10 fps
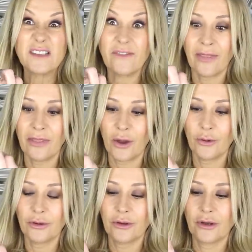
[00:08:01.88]
It's fun
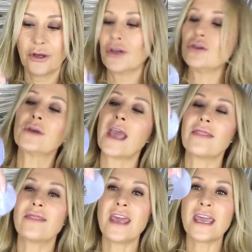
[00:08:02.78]
though. You
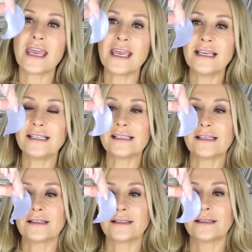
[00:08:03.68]
get
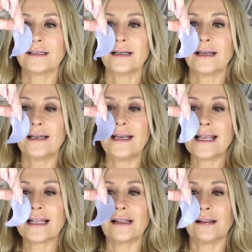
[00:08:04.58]
these
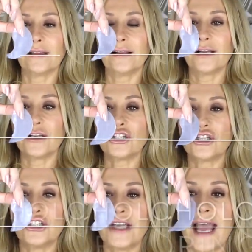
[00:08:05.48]
little
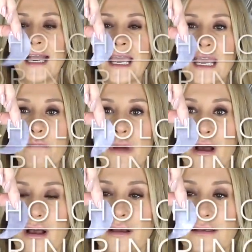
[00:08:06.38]
jelly
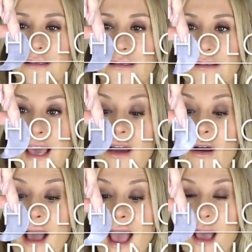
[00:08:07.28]
masks. They
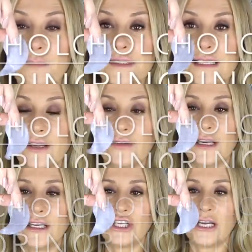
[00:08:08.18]
are
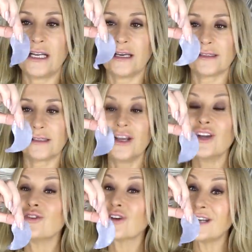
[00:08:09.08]
absolutely genius.
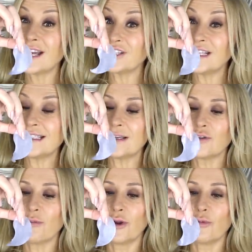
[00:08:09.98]
You couldn't actually
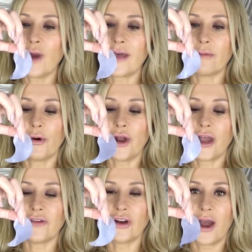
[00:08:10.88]
seal them on and wear them
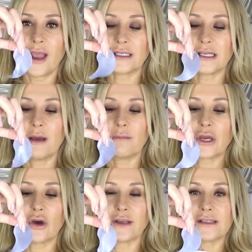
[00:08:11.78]
on overnight
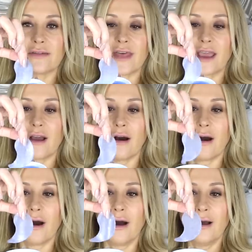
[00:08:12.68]
because they
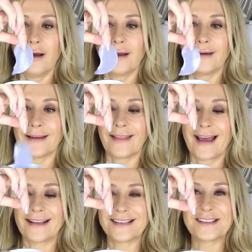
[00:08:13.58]
are, look at
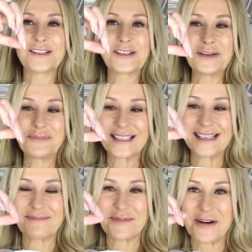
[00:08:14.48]
that, super
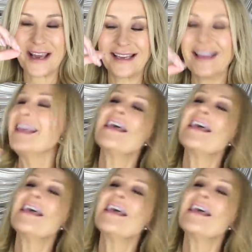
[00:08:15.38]
slippery.